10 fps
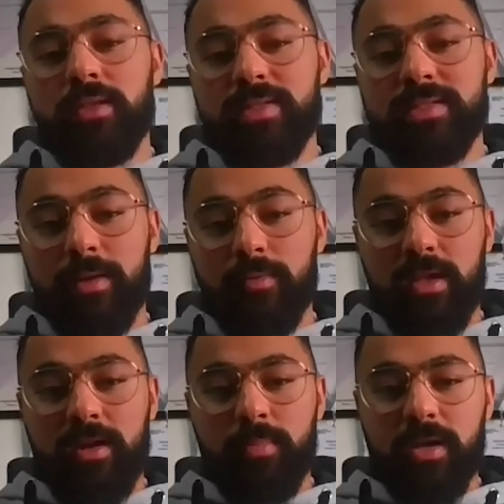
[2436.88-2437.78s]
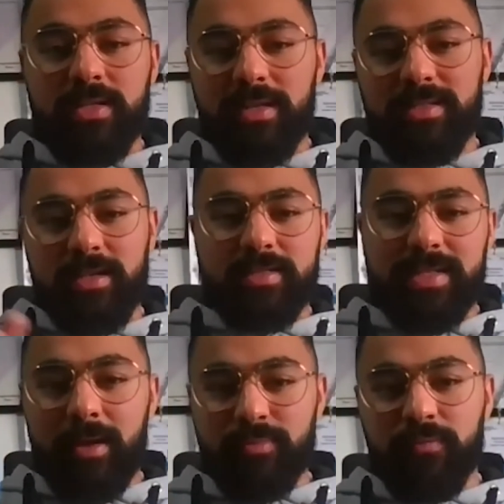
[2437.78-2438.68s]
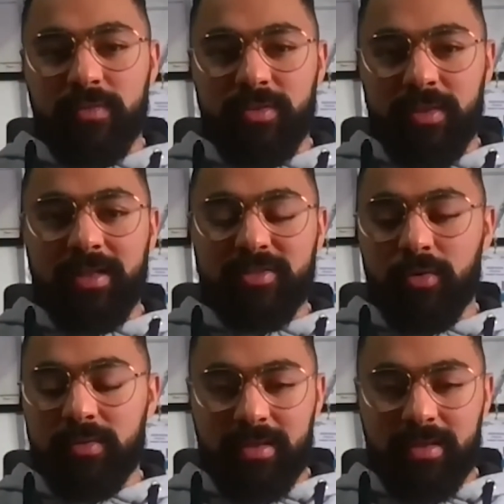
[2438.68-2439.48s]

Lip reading: this is out there, but it's going to take us out of that top.